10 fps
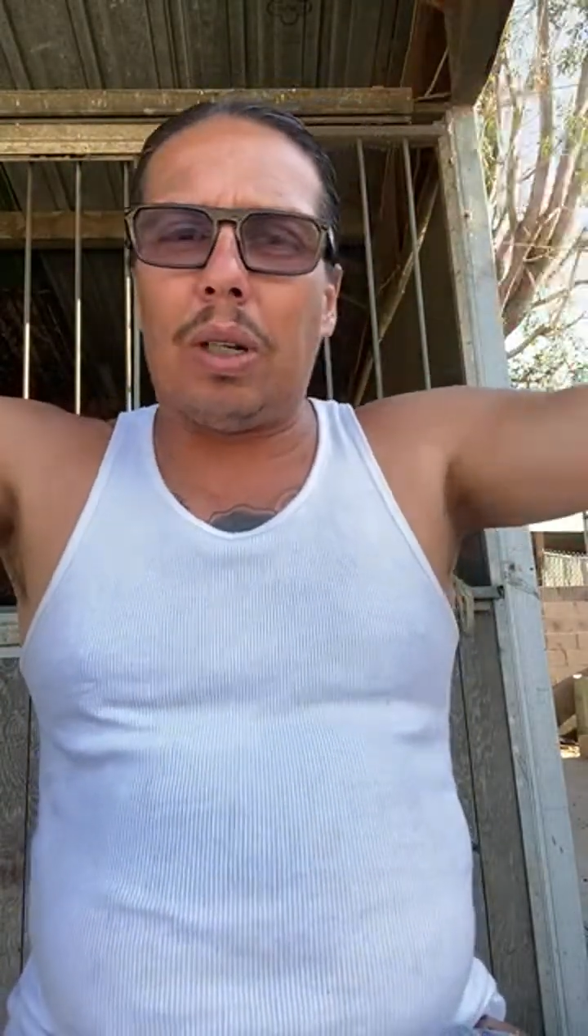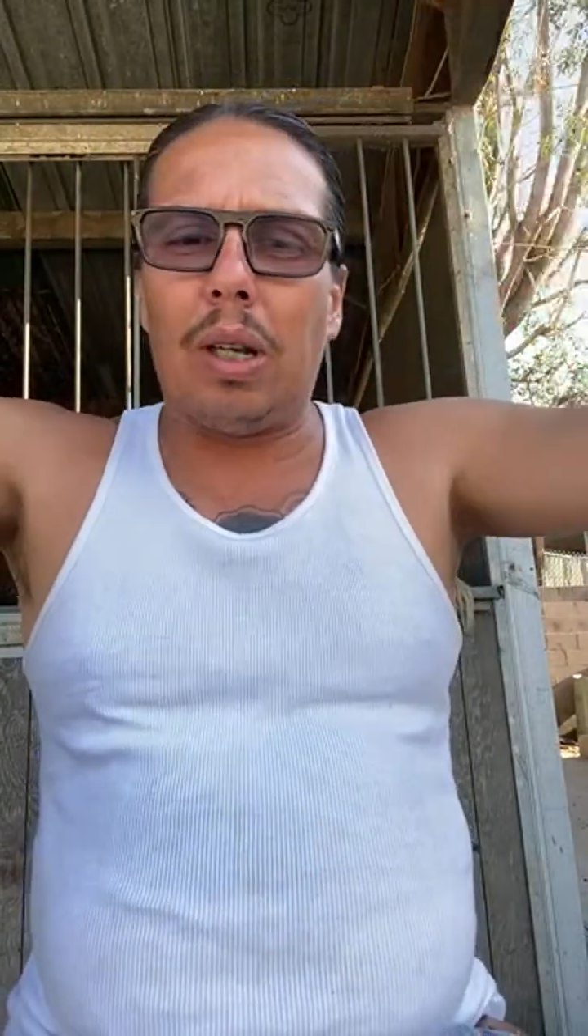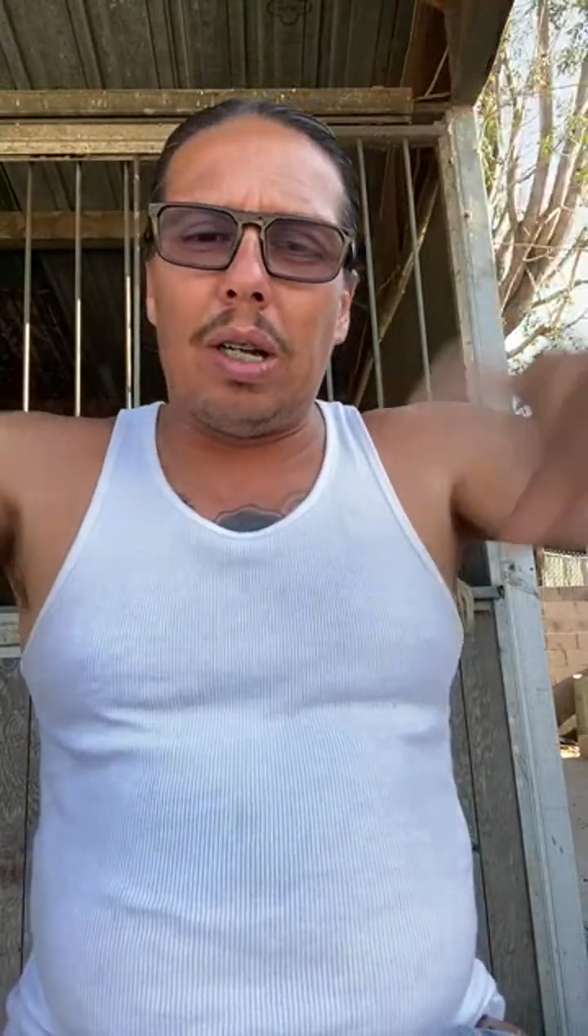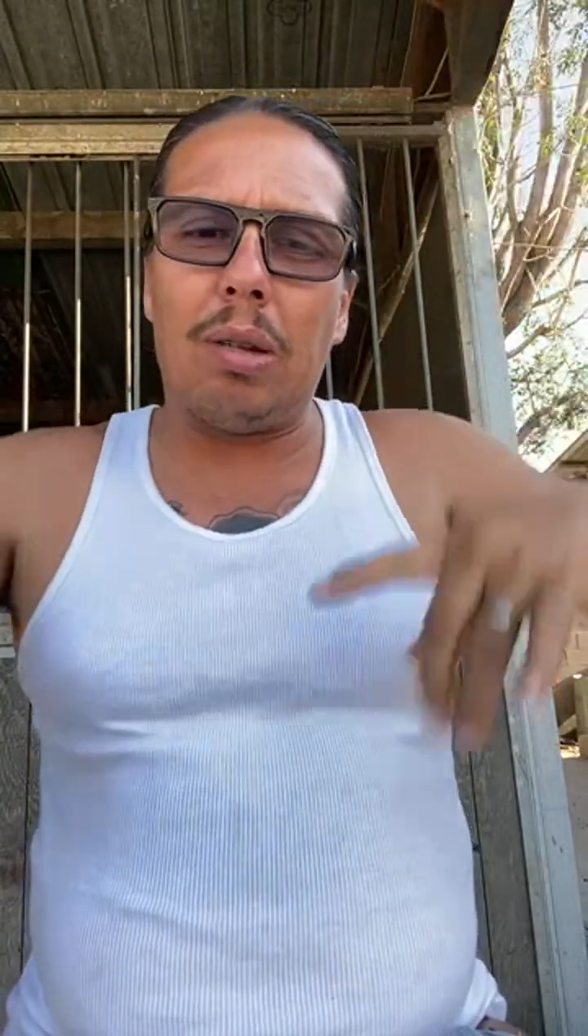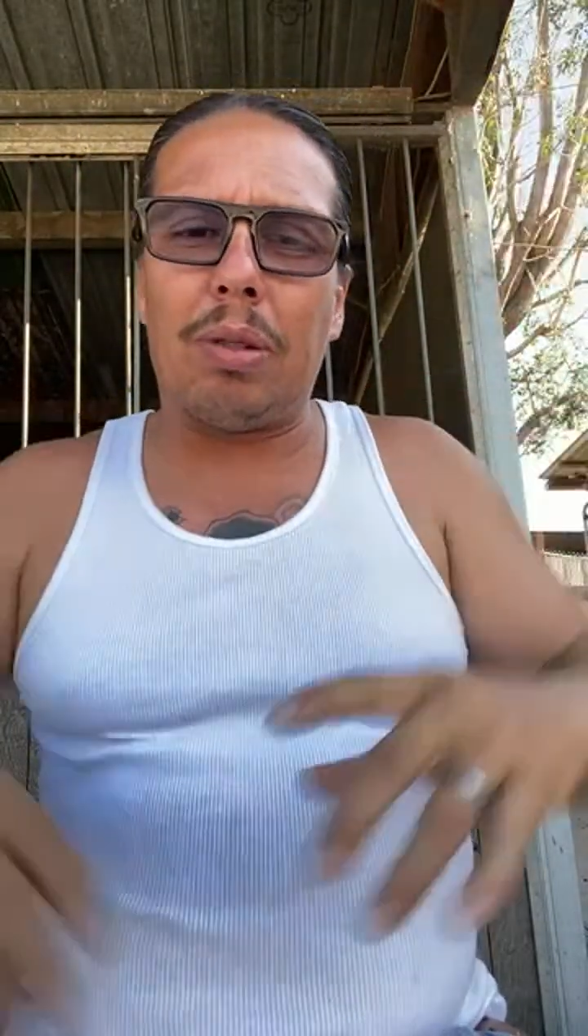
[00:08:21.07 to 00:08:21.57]

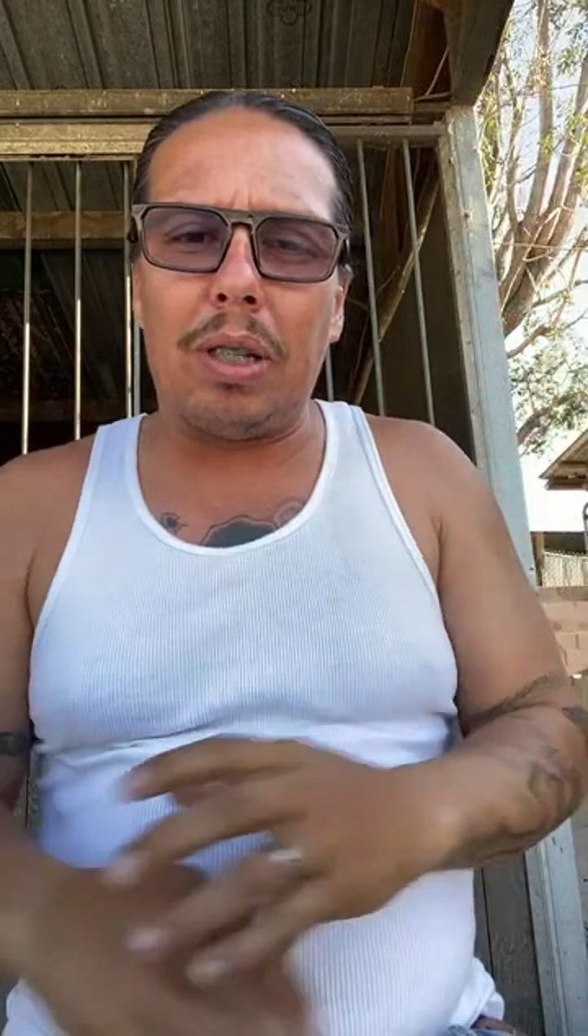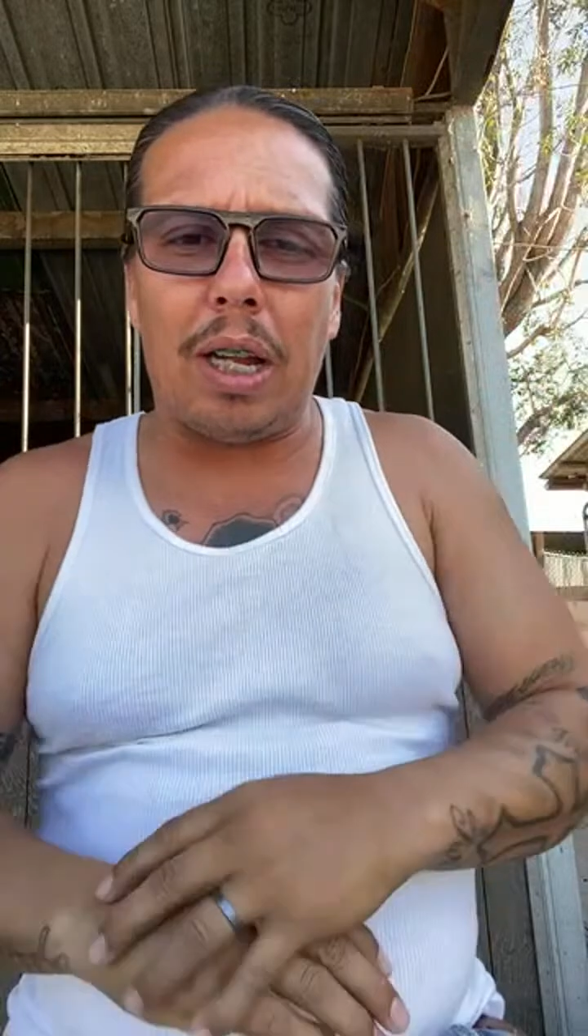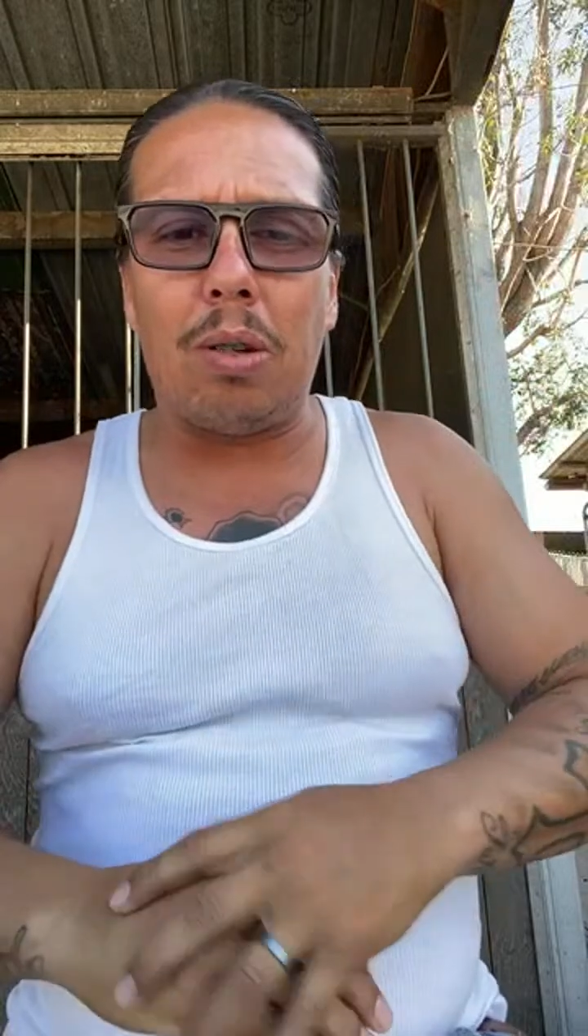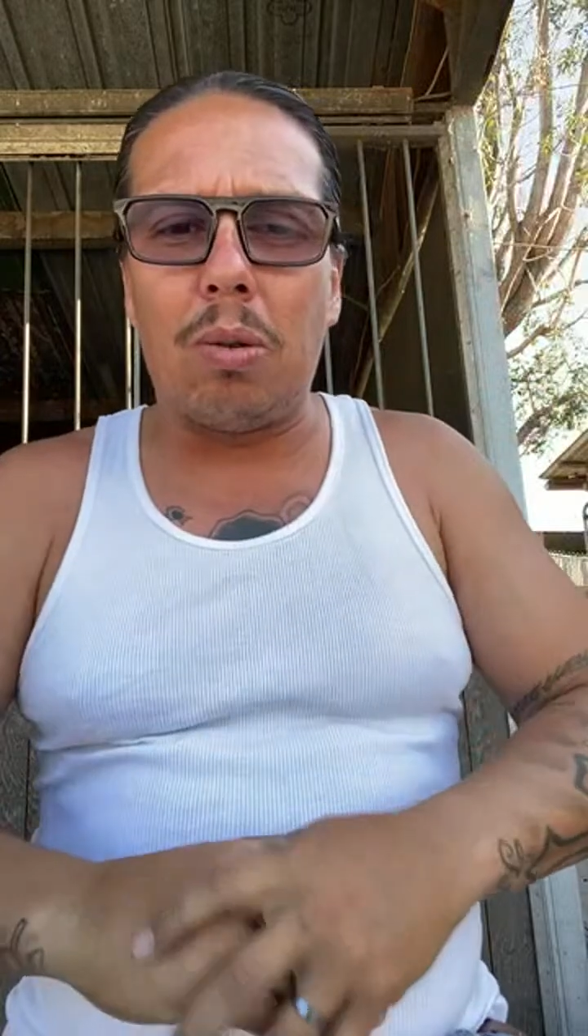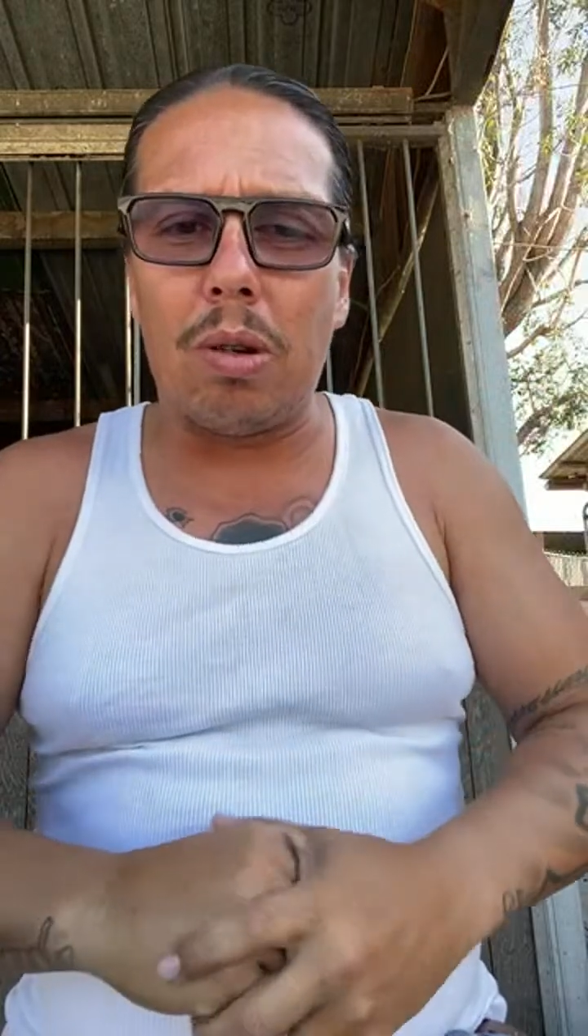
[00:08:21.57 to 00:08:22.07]
clubs and they
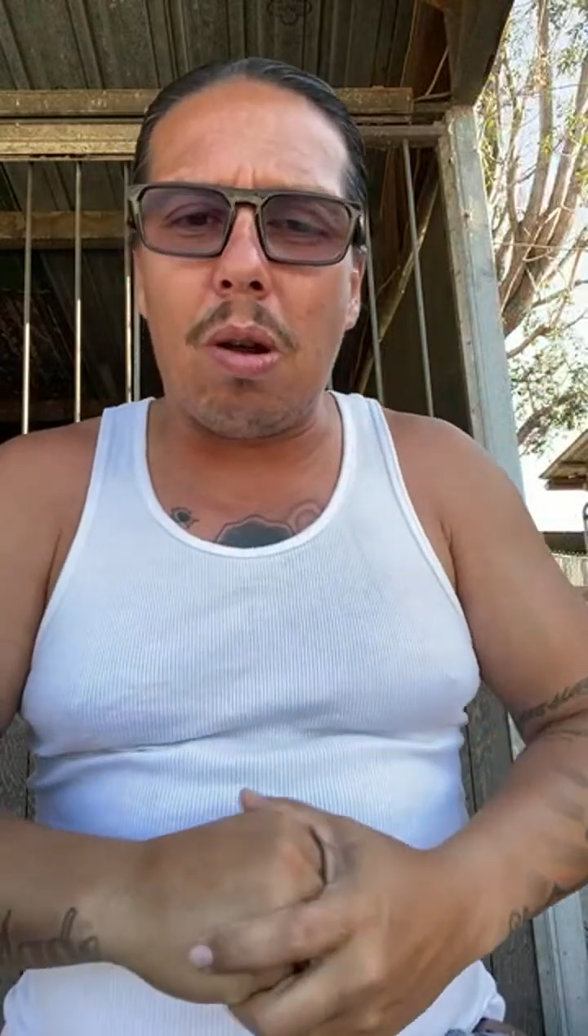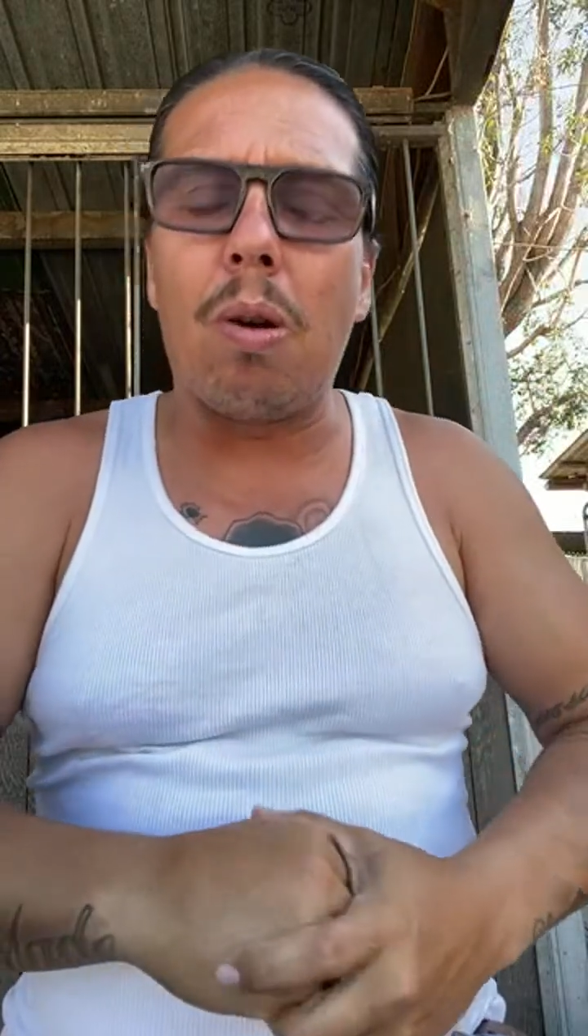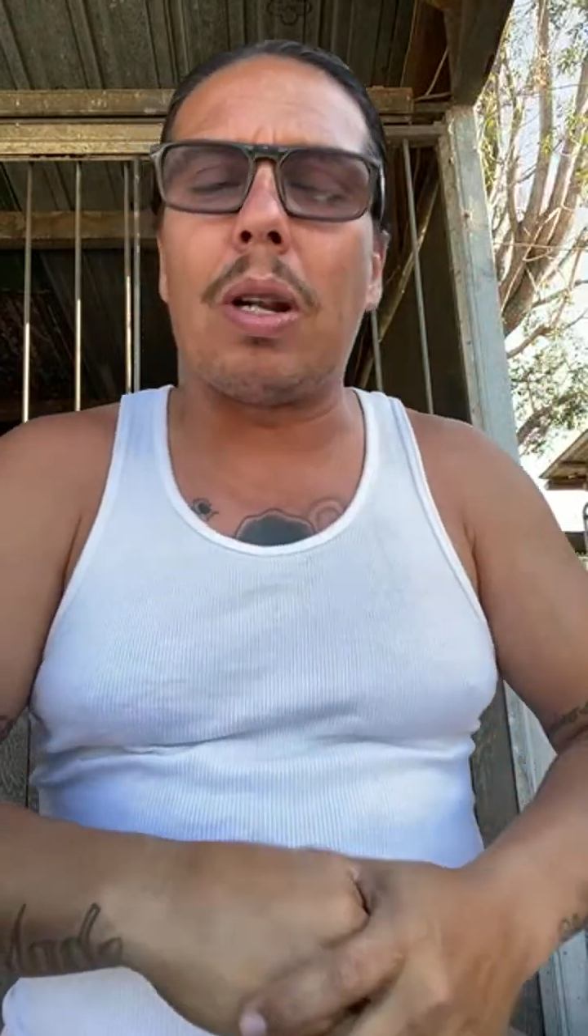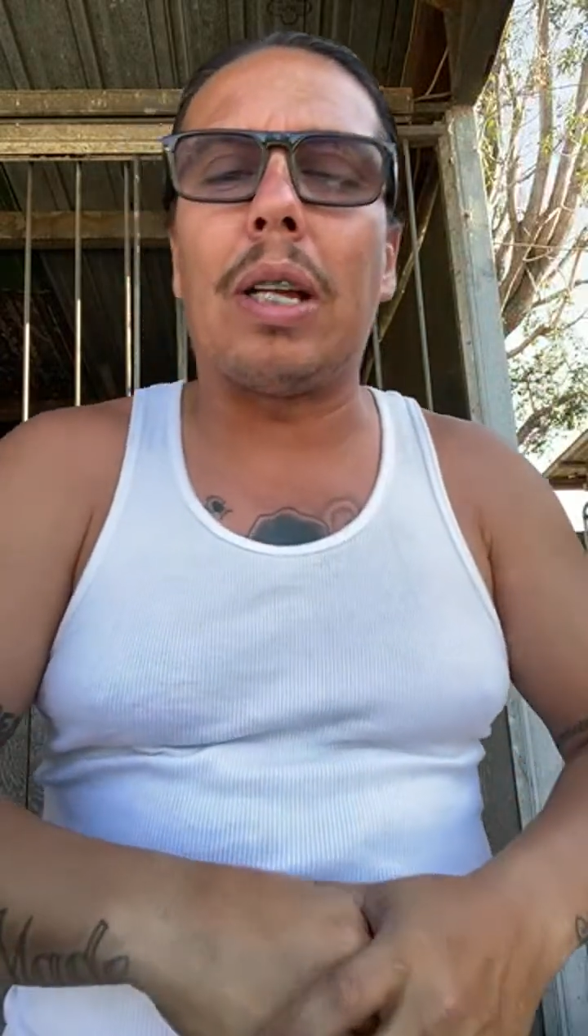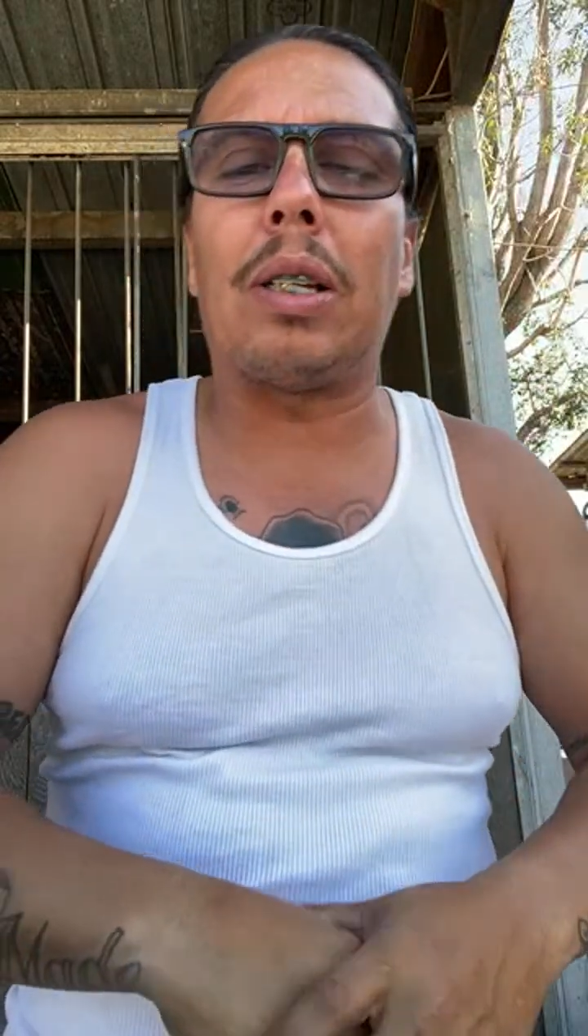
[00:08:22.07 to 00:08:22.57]
doing all
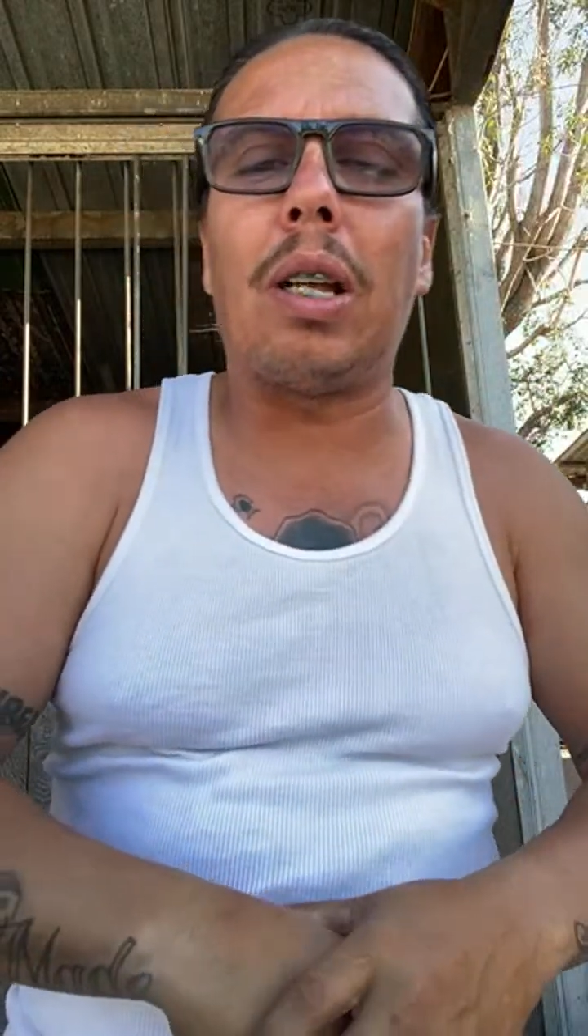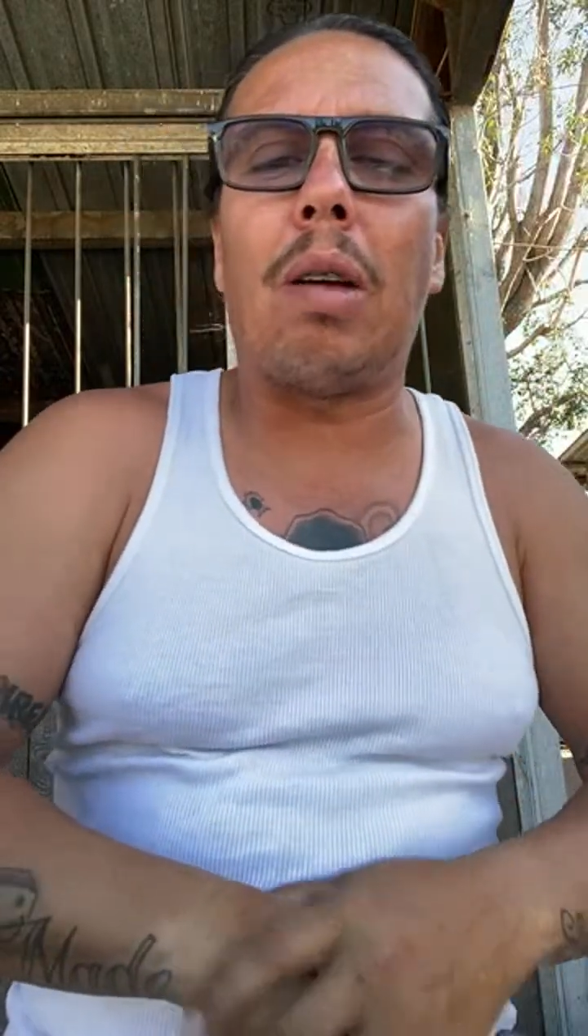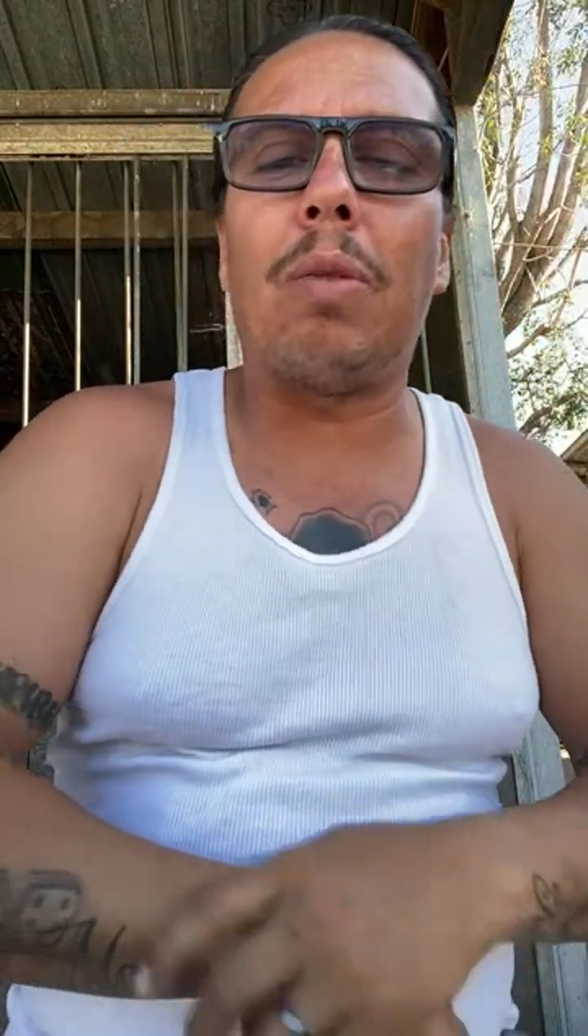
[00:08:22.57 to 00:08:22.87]
that stuff.